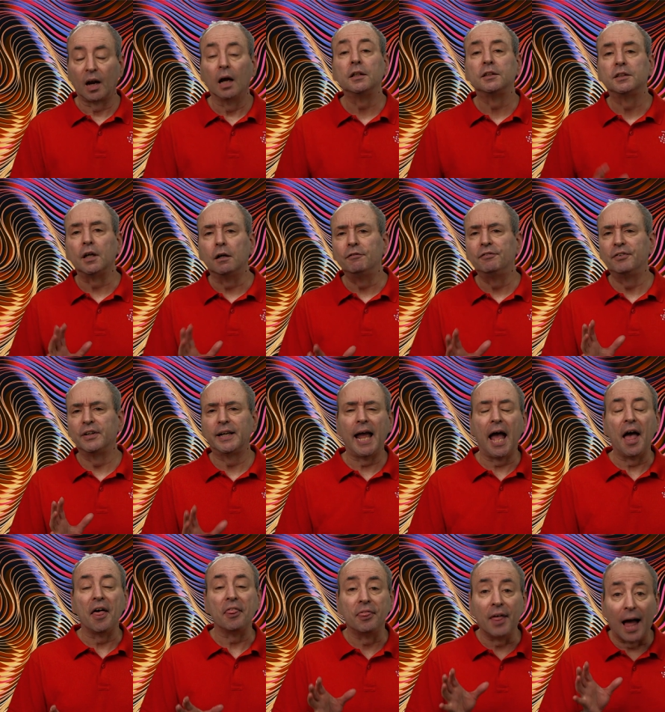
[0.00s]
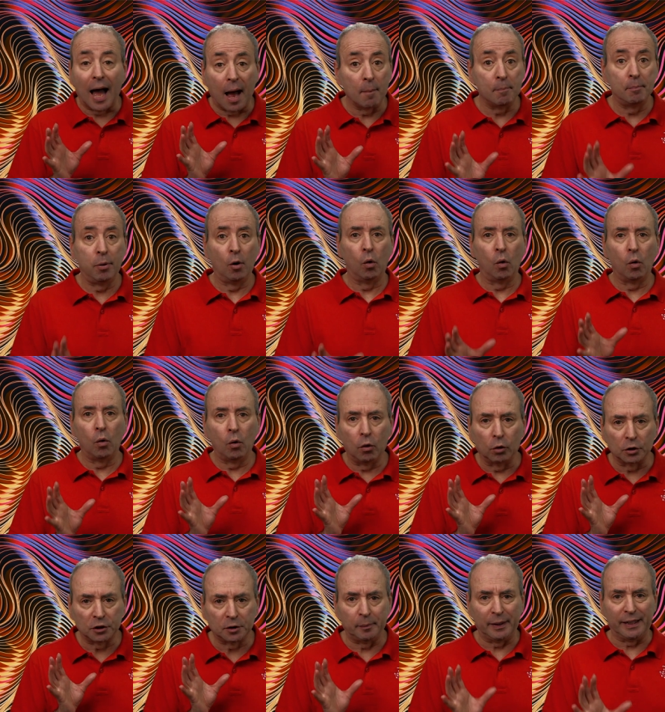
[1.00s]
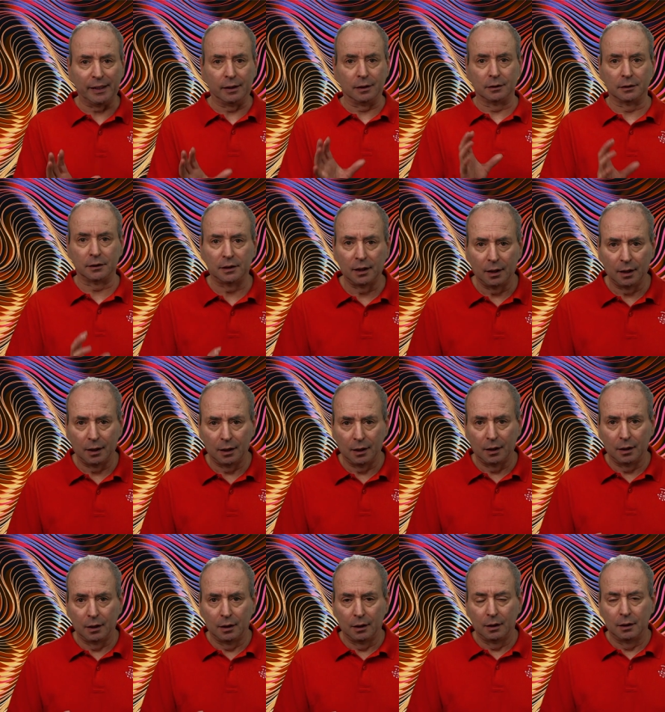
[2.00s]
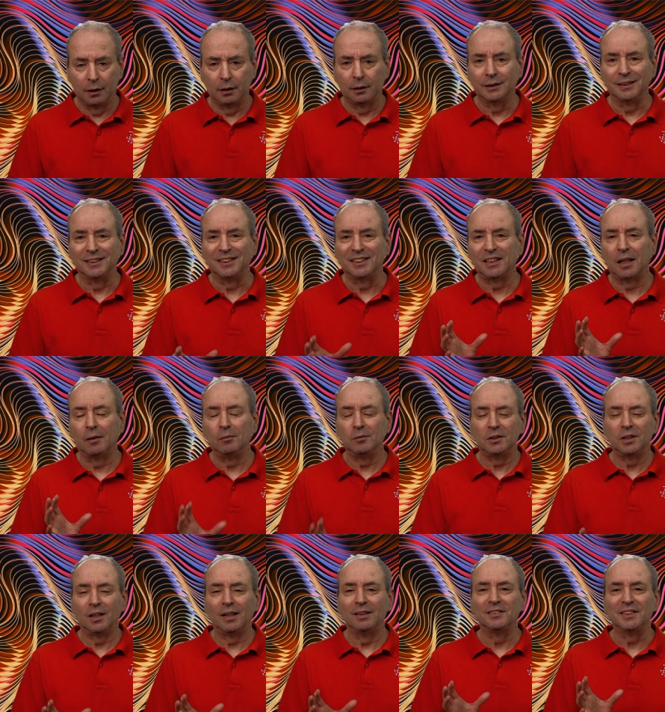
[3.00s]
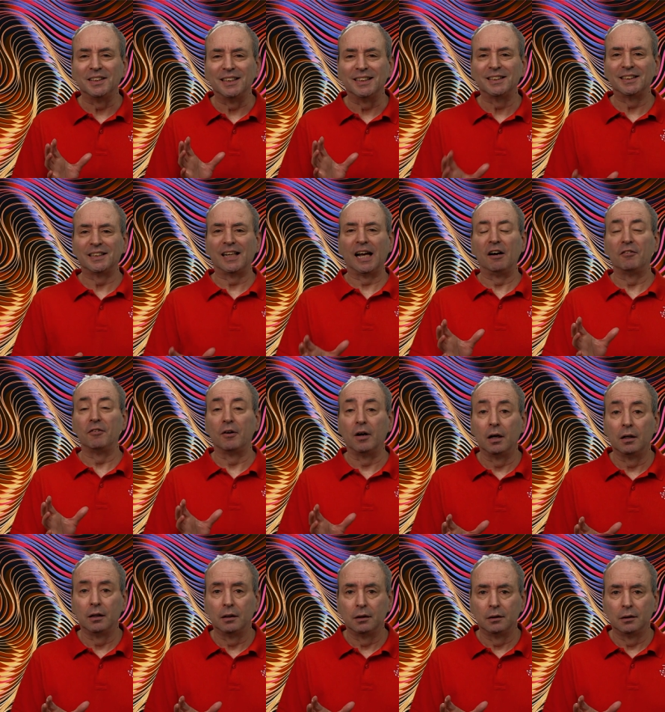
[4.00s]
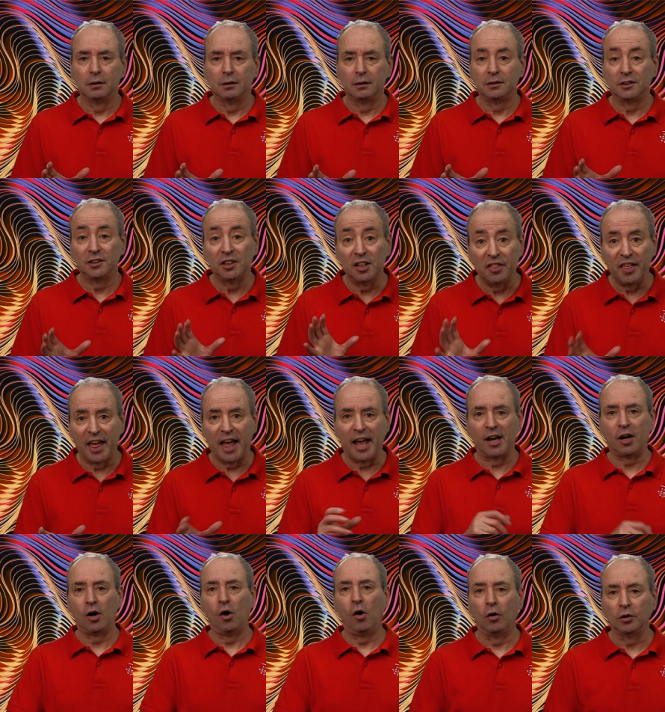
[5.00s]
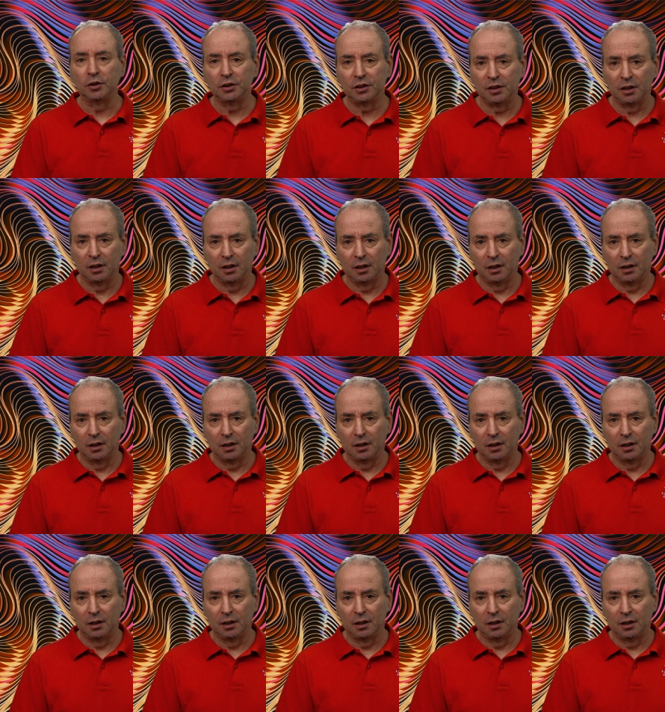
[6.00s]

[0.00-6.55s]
And don't forget that poor speakers can sometimes discover, to their cost,